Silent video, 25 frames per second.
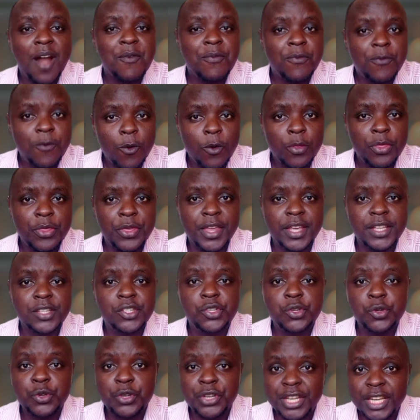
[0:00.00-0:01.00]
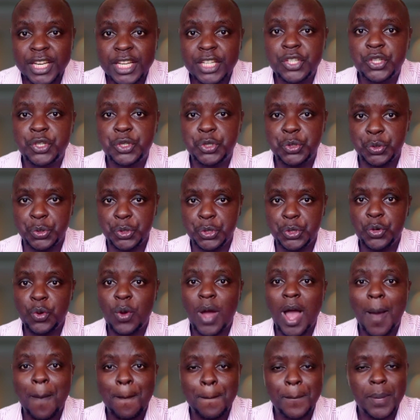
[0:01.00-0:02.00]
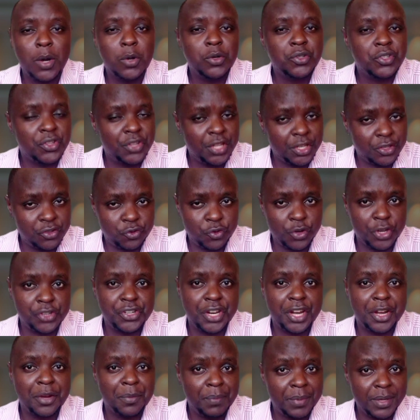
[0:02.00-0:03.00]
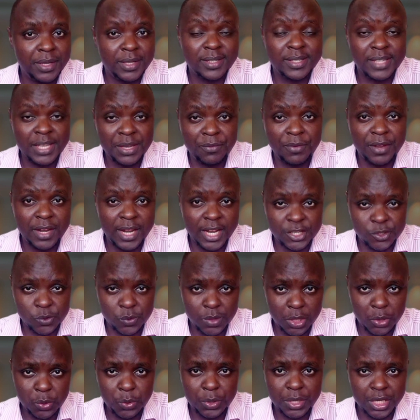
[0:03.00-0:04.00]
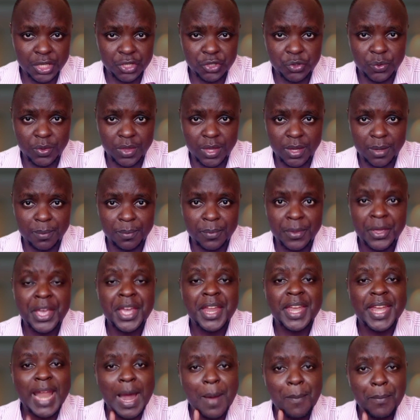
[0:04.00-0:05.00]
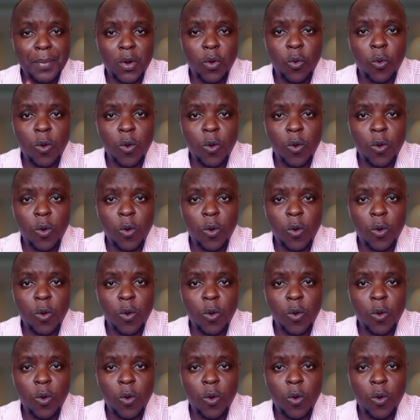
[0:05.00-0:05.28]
are 4 things you need to know about the Treasury bills even as we look into them. Number